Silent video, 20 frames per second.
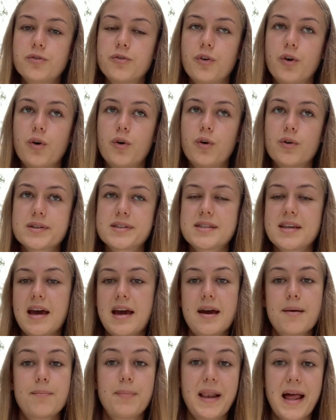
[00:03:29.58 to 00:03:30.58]
for
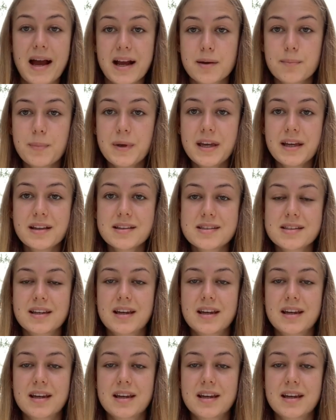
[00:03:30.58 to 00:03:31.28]
say black beans,